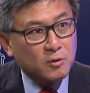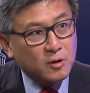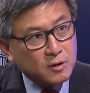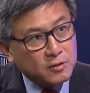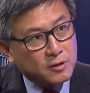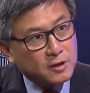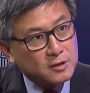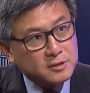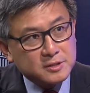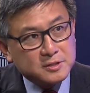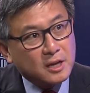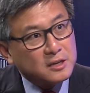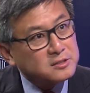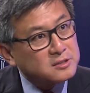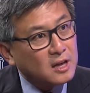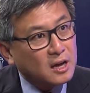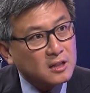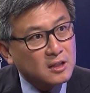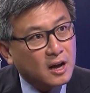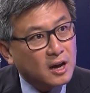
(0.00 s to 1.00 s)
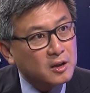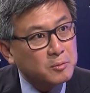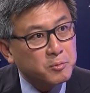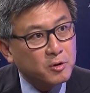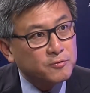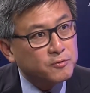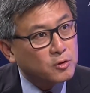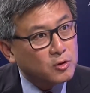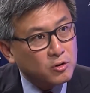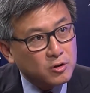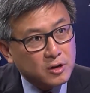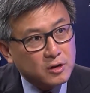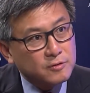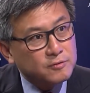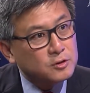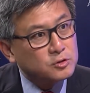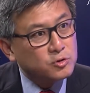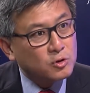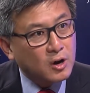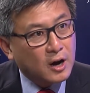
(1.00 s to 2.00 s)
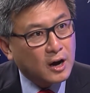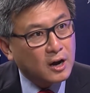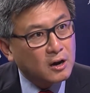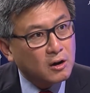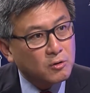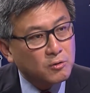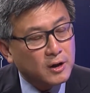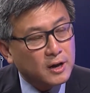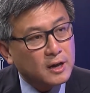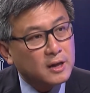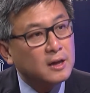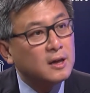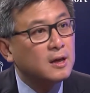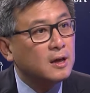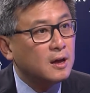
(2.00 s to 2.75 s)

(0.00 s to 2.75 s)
the state's not liable for your individual IRA.